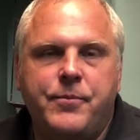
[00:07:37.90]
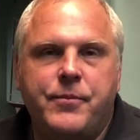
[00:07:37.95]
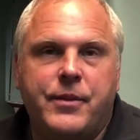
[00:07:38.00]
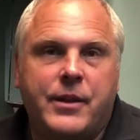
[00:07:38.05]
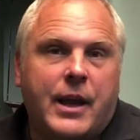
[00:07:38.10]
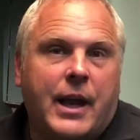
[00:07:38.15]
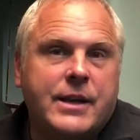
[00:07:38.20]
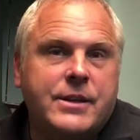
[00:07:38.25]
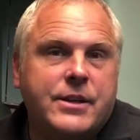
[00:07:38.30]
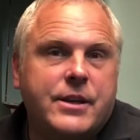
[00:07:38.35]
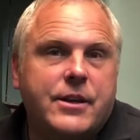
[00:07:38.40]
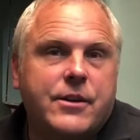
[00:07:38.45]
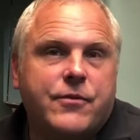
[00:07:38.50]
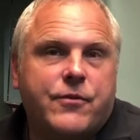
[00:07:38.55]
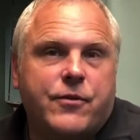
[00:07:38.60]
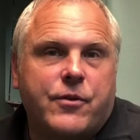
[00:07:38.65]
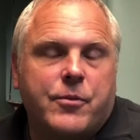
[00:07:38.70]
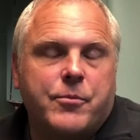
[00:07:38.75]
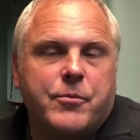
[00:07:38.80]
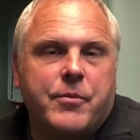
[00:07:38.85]
The idea
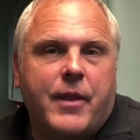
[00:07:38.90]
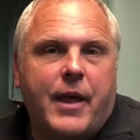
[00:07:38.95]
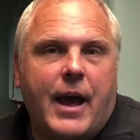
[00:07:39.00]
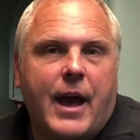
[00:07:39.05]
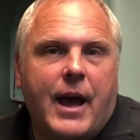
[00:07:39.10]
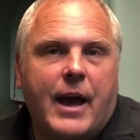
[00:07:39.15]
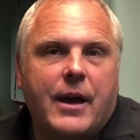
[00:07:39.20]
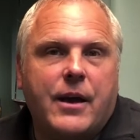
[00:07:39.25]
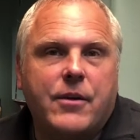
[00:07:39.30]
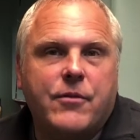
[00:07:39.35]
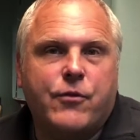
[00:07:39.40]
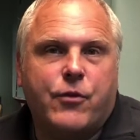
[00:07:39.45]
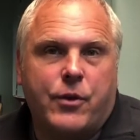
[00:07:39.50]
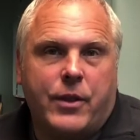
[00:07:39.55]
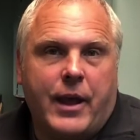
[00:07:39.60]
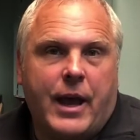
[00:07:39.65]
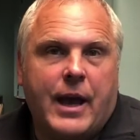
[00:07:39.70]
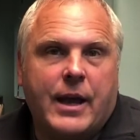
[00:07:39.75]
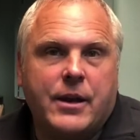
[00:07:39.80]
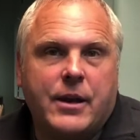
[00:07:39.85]
for
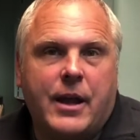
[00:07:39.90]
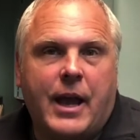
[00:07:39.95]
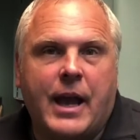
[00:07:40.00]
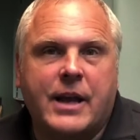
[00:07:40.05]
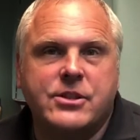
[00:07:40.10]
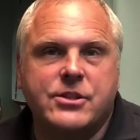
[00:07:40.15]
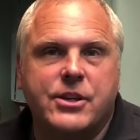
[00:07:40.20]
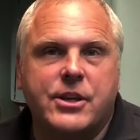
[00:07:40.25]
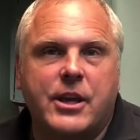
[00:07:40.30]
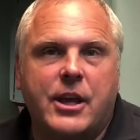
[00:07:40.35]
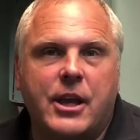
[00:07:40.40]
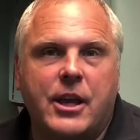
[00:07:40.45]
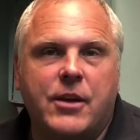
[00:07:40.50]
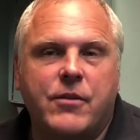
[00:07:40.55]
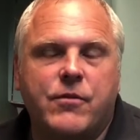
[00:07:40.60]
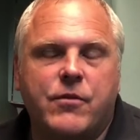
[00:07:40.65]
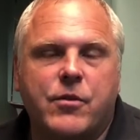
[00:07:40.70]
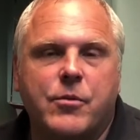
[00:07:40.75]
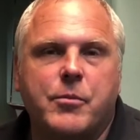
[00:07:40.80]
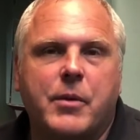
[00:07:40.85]
that actually came
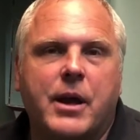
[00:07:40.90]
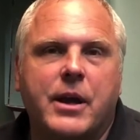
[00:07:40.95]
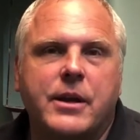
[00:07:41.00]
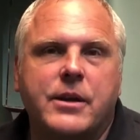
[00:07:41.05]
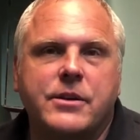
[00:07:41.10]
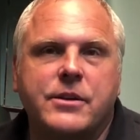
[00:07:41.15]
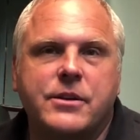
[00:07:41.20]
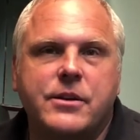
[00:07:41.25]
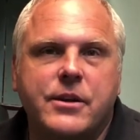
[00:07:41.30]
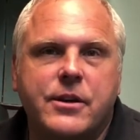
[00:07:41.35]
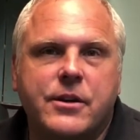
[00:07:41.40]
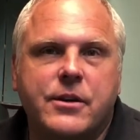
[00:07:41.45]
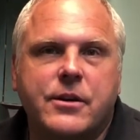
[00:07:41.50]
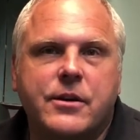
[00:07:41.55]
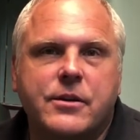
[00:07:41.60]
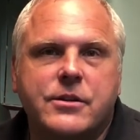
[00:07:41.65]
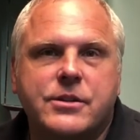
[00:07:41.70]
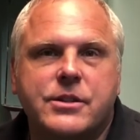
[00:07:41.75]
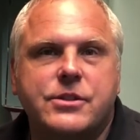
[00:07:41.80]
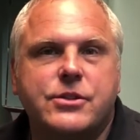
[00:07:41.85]
from my
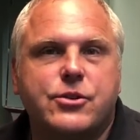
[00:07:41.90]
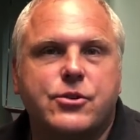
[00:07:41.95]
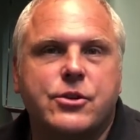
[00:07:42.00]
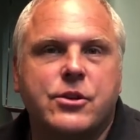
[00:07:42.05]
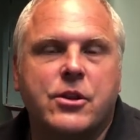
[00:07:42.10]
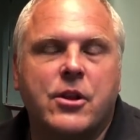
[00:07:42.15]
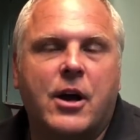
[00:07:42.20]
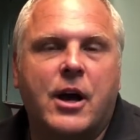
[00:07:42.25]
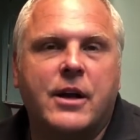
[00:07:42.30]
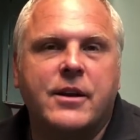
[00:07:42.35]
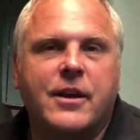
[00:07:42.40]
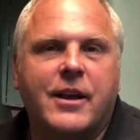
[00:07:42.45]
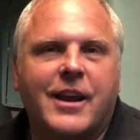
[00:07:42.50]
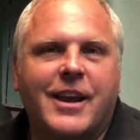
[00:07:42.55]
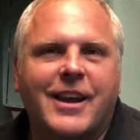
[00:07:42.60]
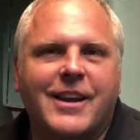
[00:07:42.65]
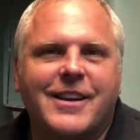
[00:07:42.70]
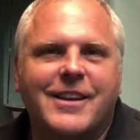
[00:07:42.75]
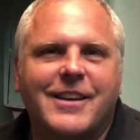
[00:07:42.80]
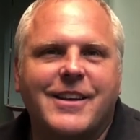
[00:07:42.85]
dear sister-in-law,
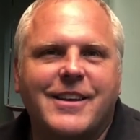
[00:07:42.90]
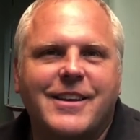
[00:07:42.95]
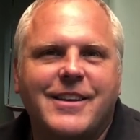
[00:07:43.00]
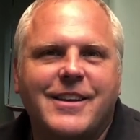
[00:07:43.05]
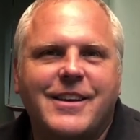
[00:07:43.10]
Diana.